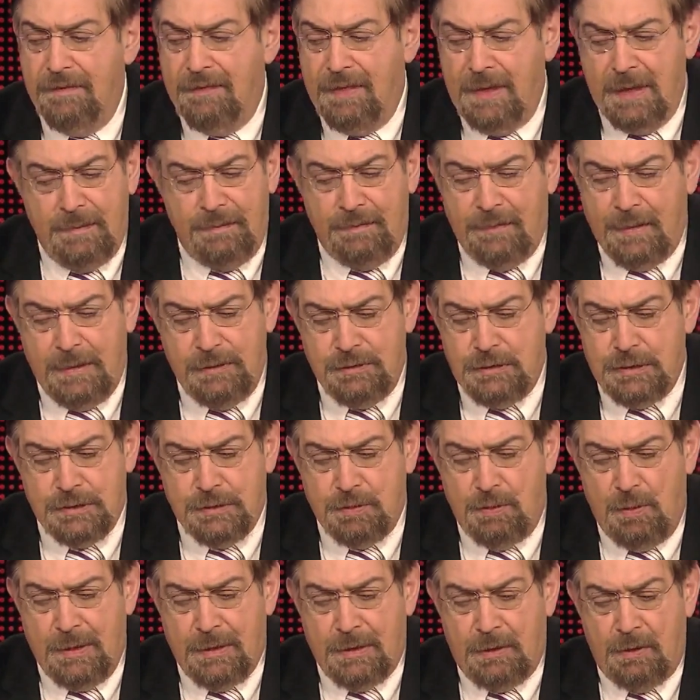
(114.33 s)
They
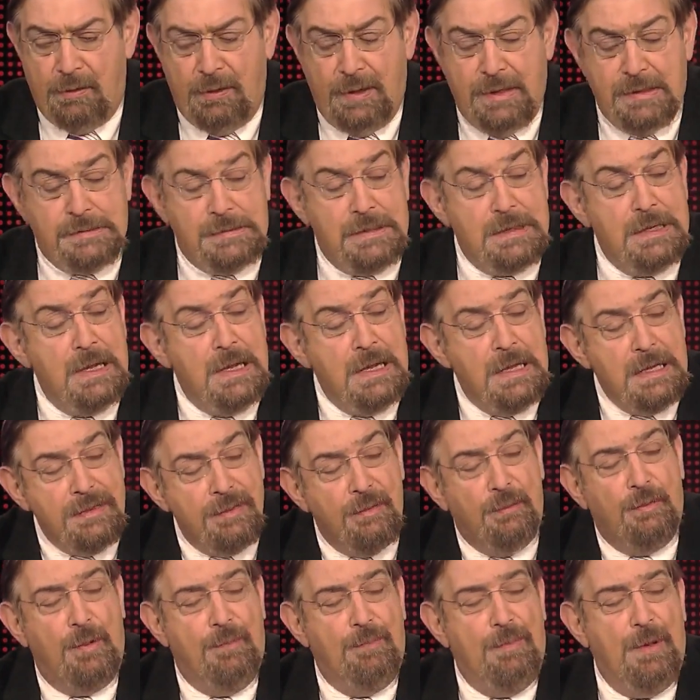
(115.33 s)
just went crazy.
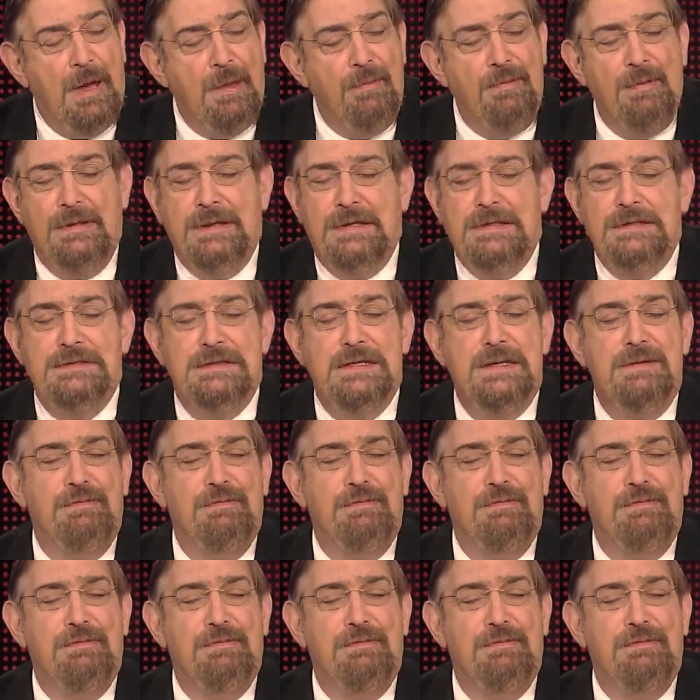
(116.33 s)
The Republicans